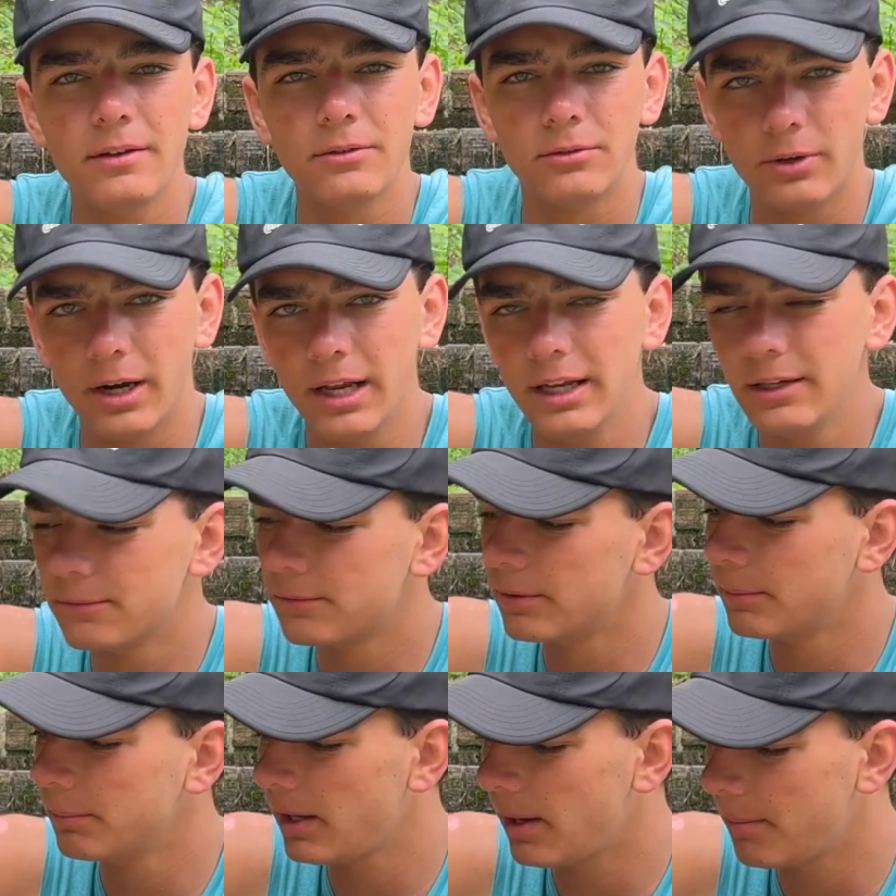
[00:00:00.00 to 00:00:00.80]
rain
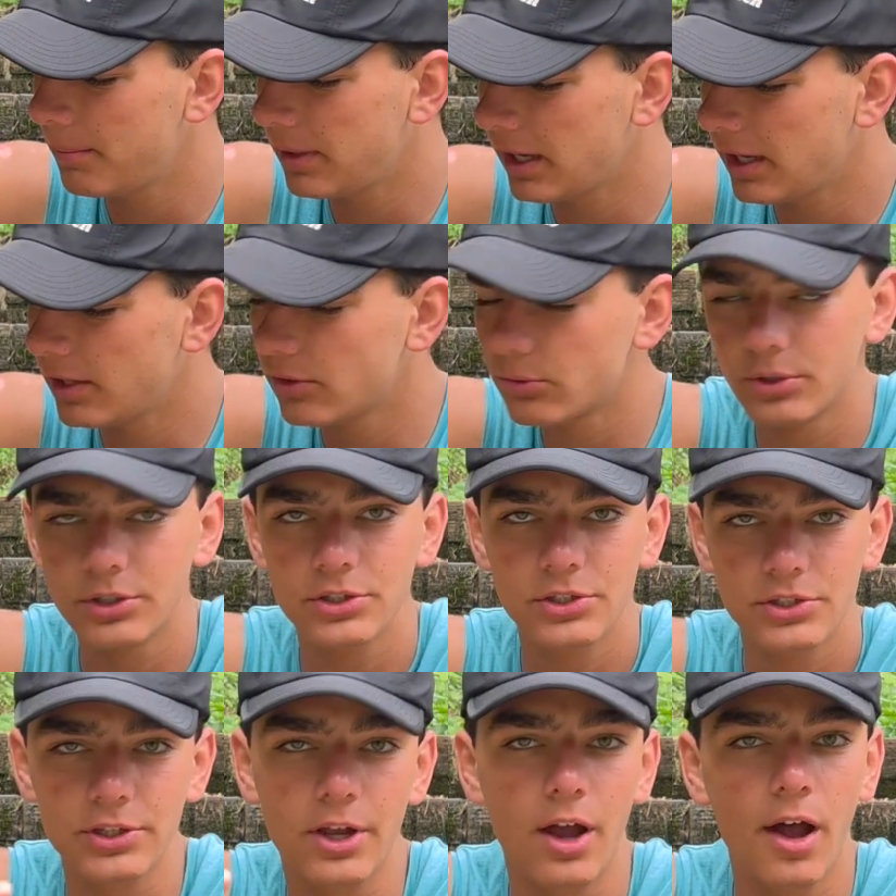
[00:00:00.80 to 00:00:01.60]
from coming in,
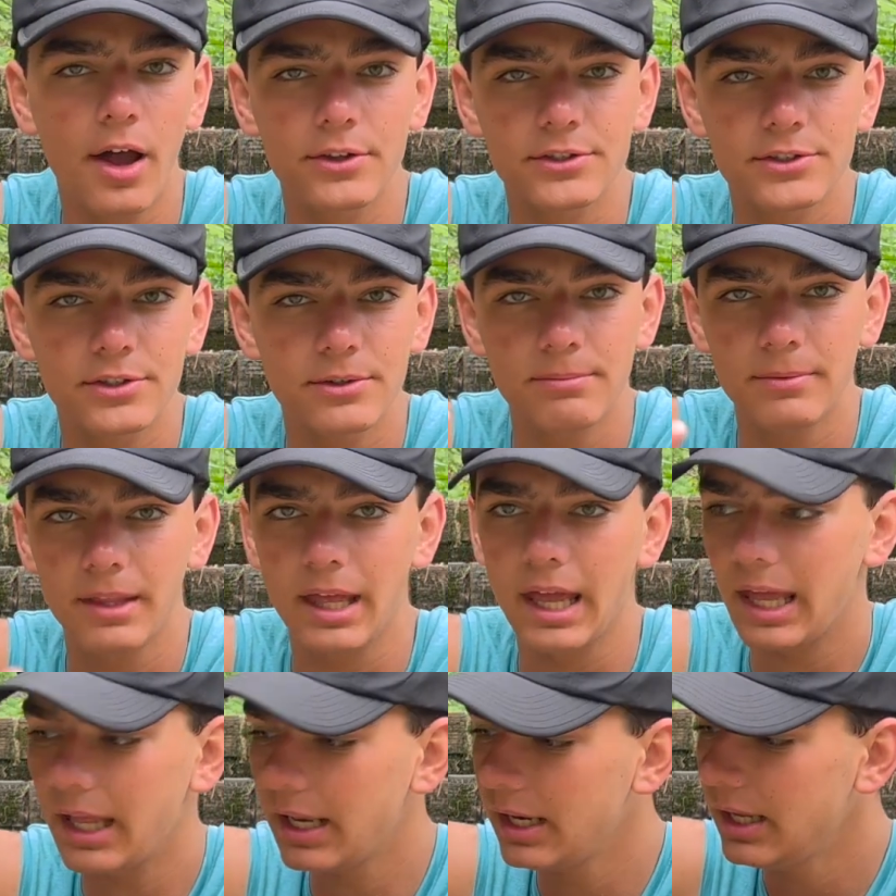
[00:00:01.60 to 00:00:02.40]
which is awesome
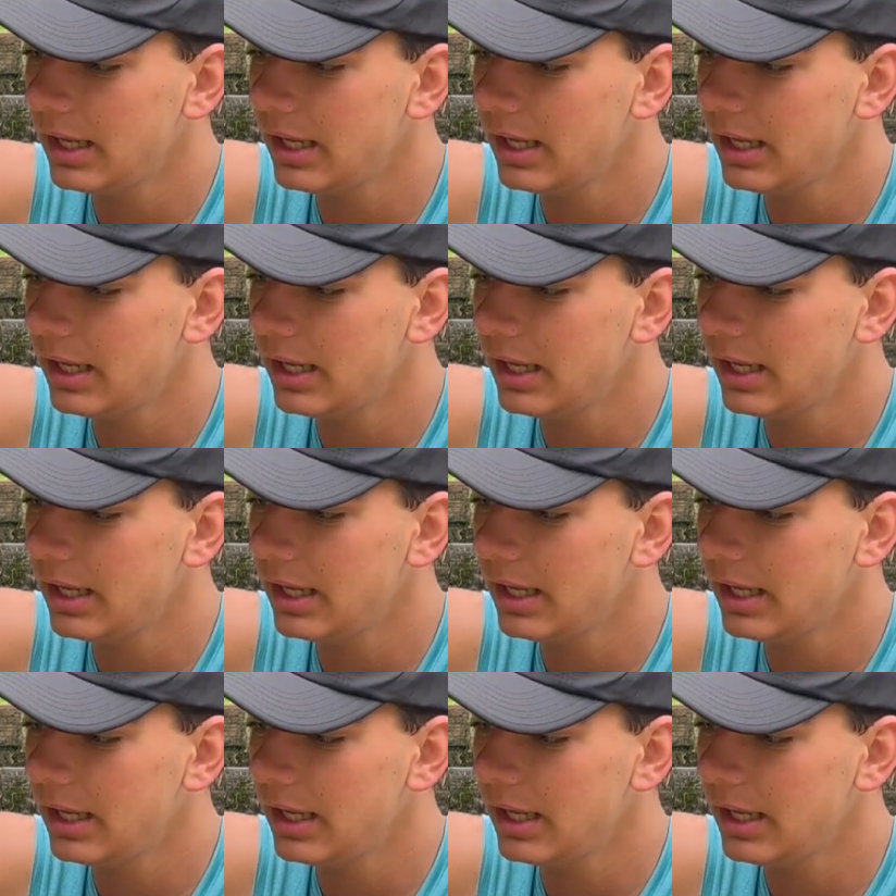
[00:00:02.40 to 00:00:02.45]
that,